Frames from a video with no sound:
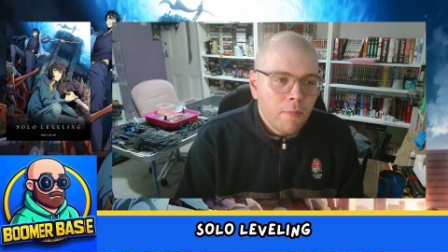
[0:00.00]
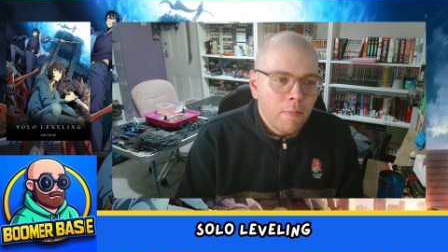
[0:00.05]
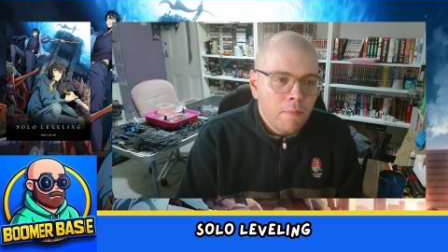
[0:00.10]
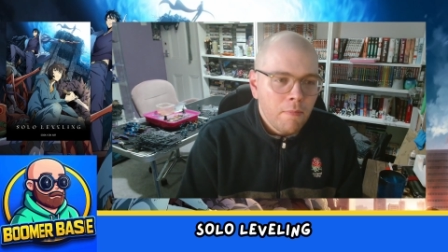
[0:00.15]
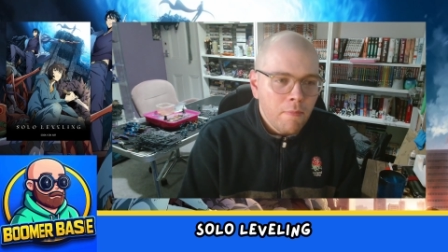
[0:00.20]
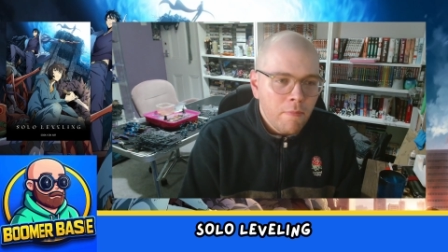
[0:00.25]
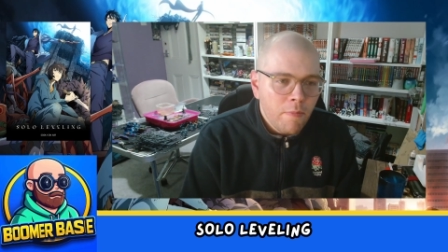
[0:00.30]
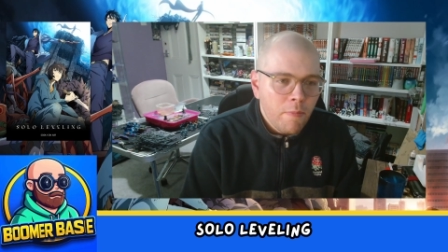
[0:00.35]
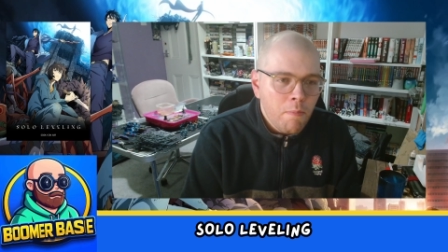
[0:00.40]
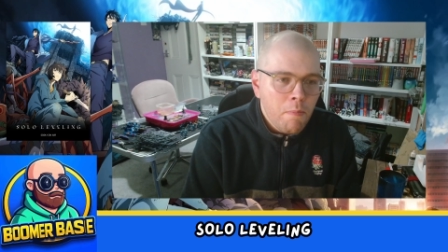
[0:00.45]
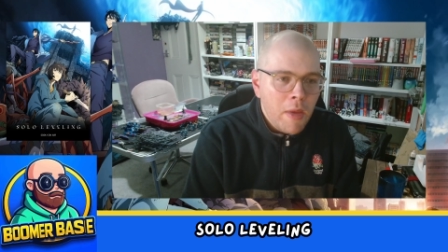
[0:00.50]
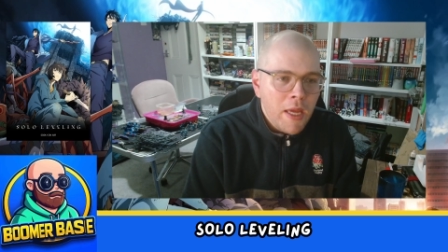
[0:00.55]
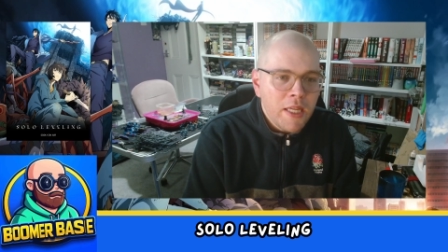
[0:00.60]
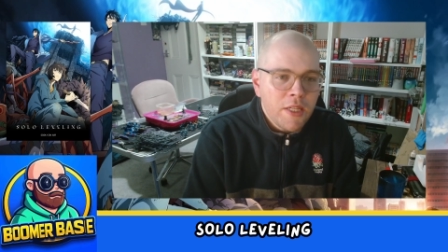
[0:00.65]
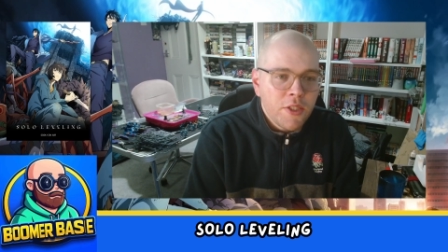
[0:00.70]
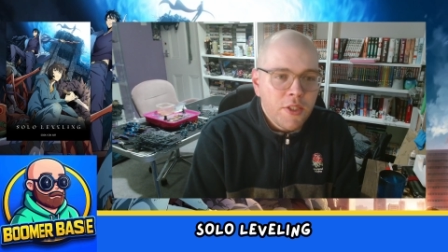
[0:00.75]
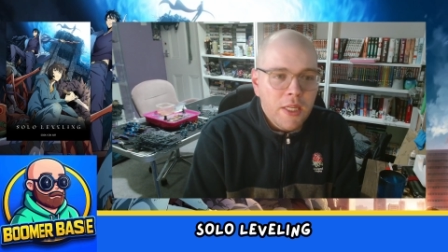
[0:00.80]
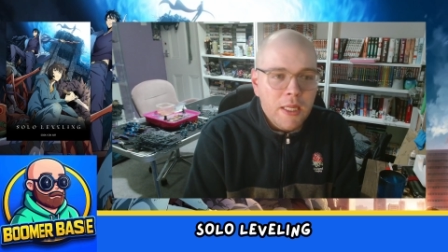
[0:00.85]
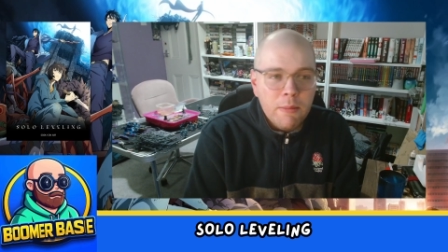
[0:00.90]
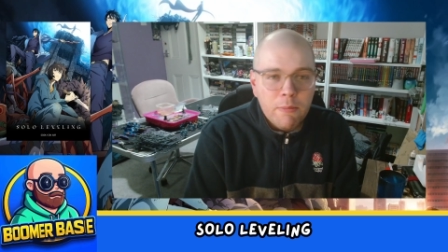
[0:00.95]
may
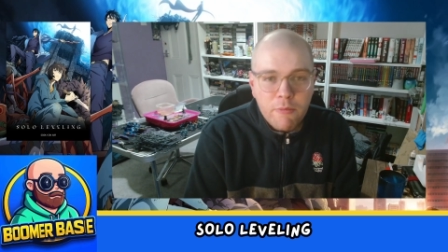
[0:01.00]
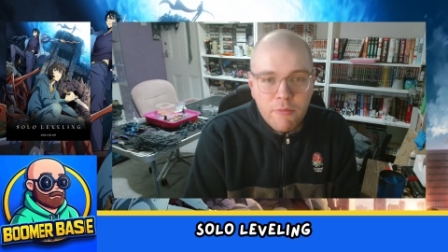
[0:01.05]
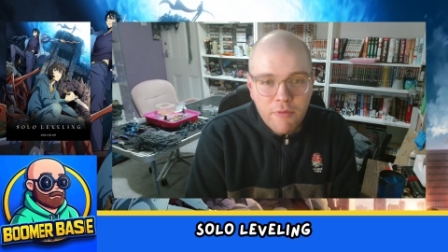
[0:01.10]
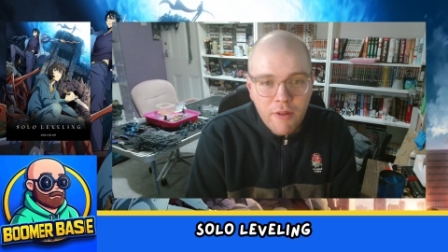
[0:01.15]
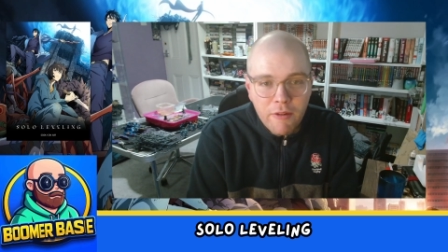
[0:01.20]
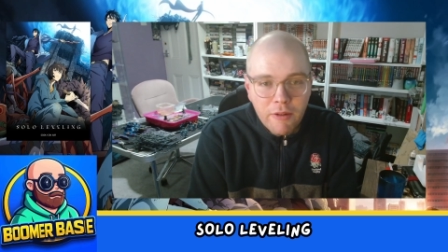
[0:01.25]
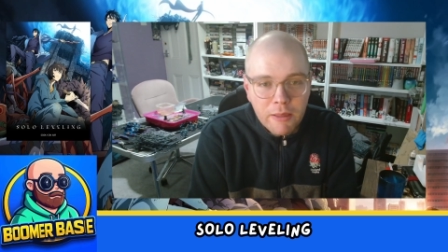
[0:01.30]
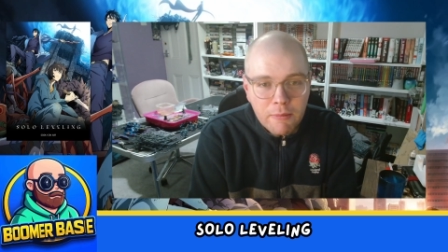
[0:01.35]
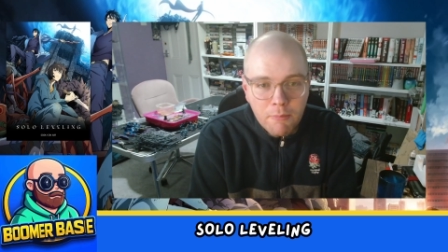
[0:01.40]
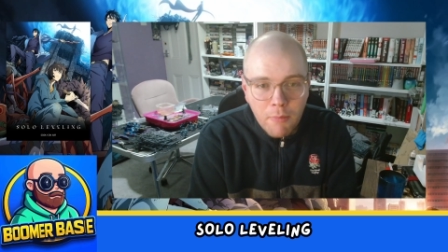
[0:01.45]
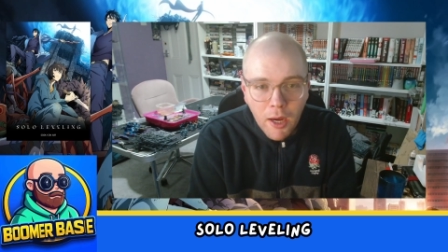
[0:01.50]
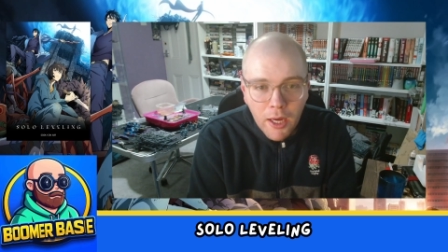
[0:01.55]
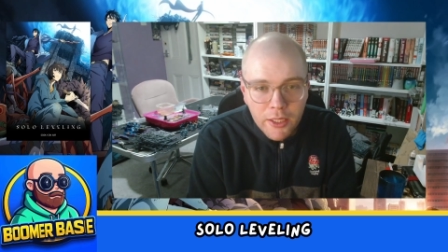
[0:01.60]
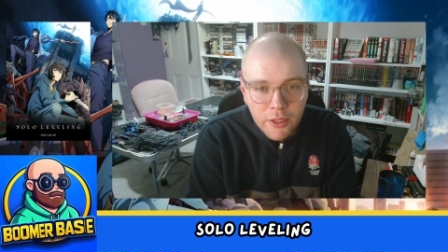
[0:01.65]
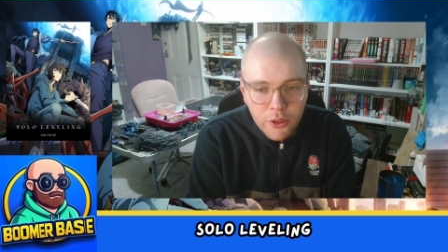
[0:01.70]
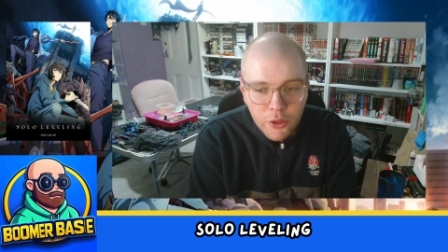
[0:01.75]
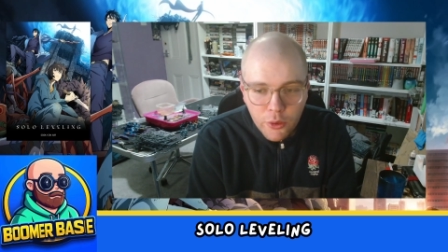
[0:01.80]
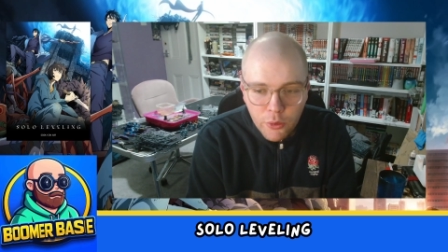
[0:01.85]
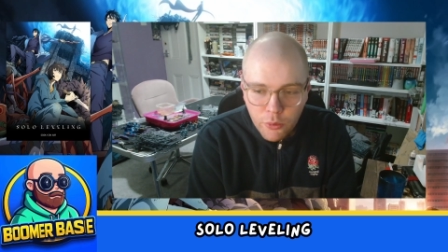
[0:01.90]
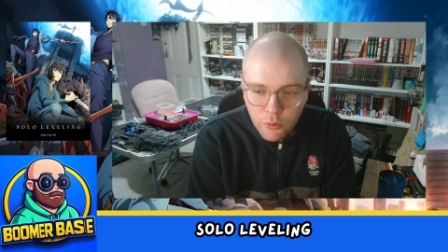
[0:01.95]
seem very
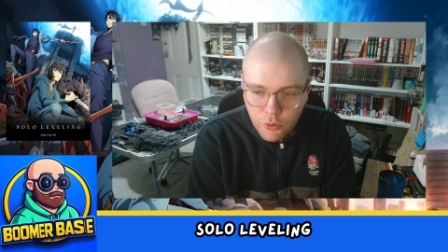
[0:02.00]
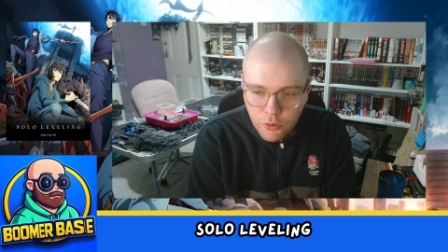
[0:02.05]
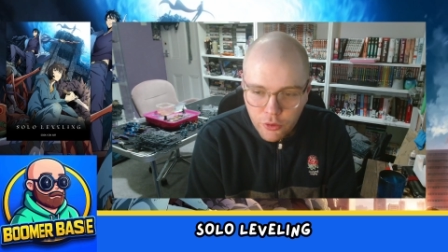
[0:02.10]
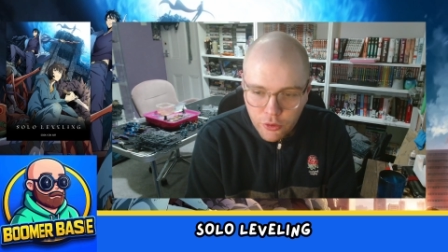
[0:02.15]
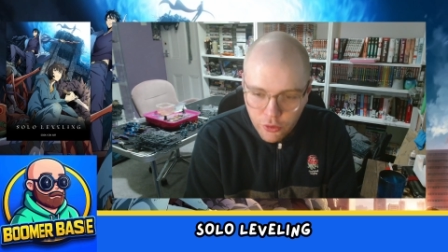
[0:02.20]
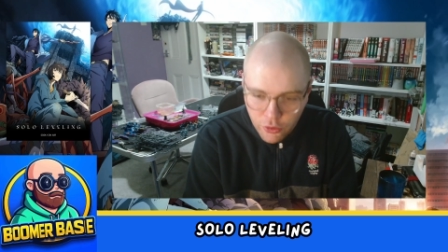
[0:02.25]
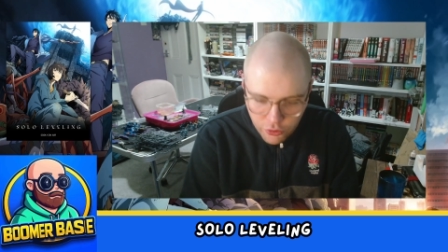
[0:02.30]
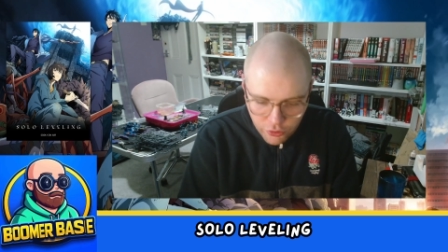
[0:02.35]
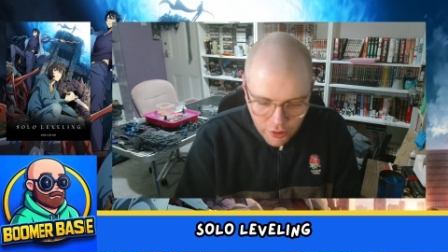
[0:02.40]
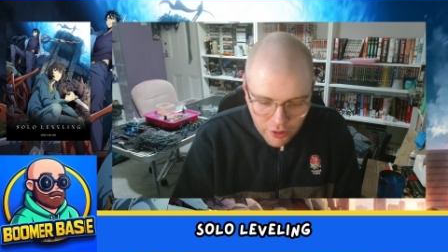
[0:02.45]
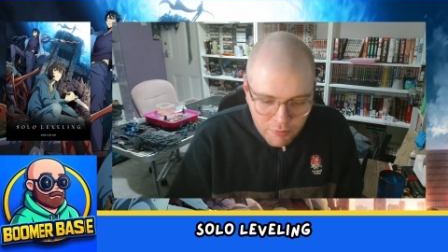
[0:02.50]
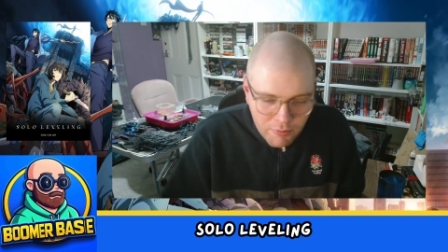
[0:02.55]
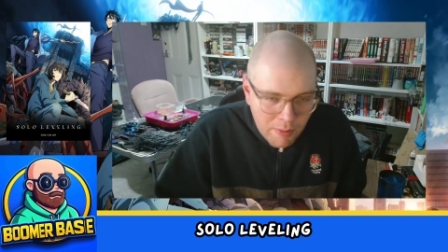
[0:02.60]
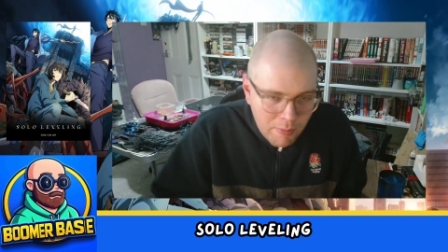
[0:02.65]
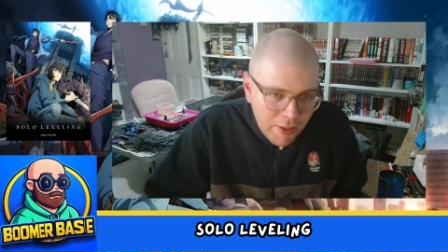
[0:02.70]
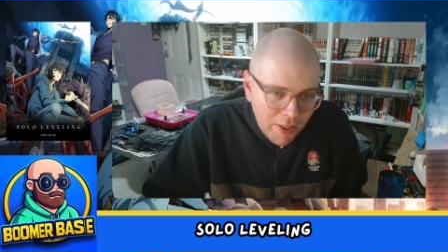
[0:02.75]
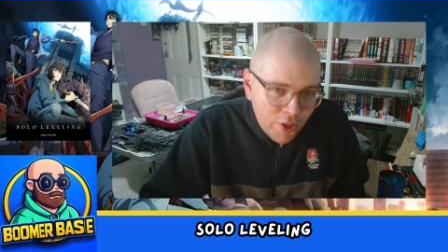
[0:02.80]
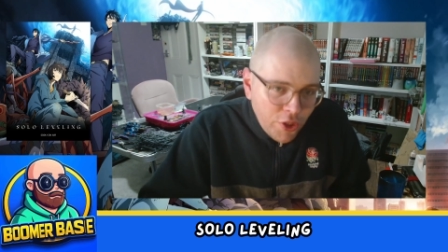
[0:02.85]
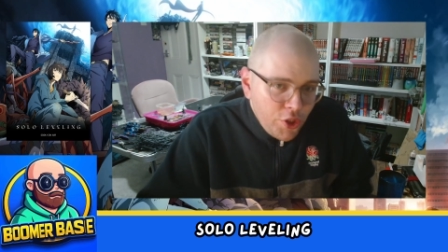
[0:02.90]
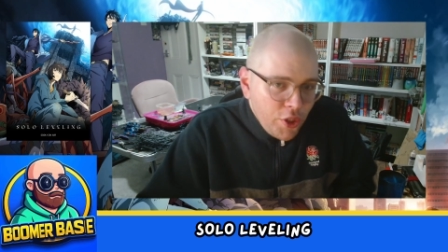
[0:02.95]
minute to just and
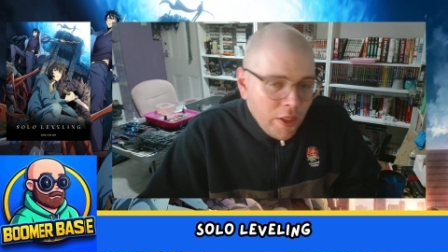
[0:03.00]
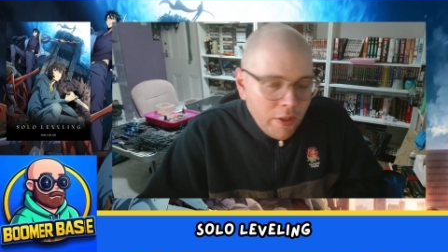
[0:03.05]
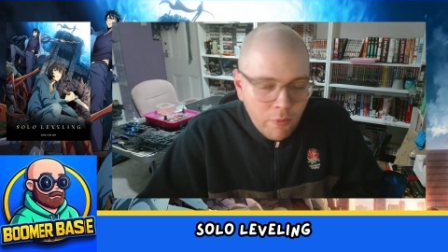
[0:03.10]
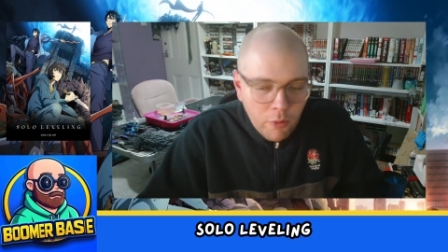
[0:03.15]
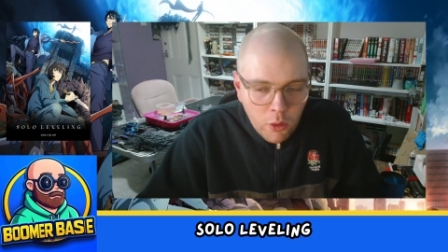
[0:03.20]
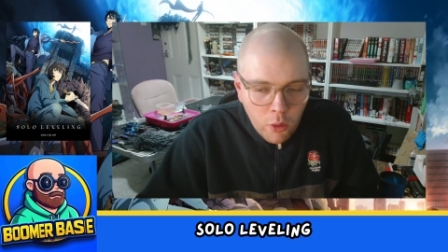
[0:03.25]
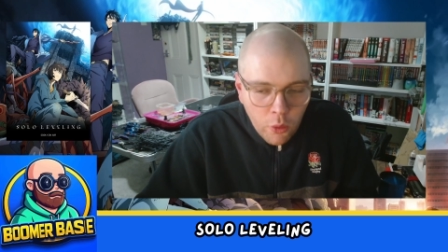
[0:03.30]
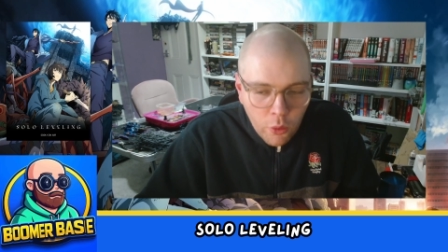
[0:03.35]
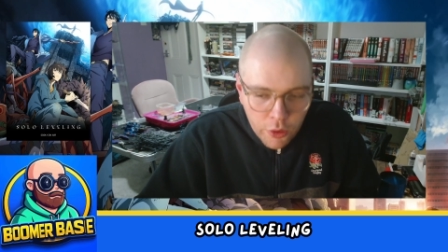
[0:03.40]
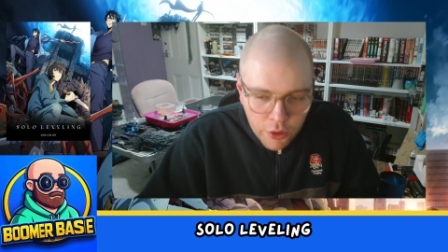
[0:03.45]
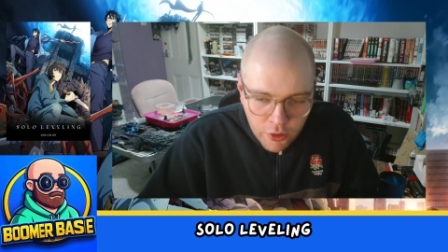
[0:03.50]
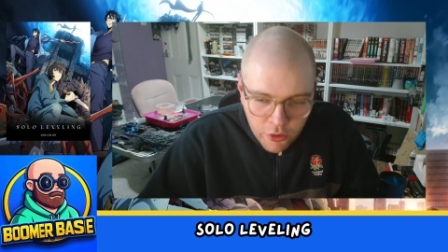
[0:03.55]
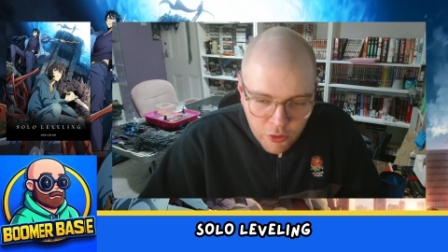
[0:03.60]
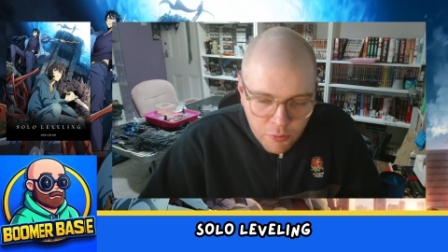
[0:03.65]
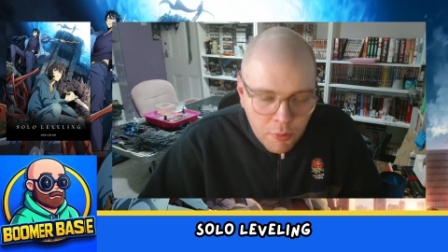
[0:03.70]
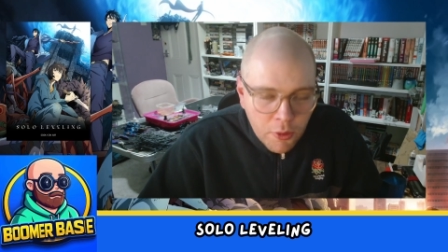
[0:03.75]
maybe a general audience,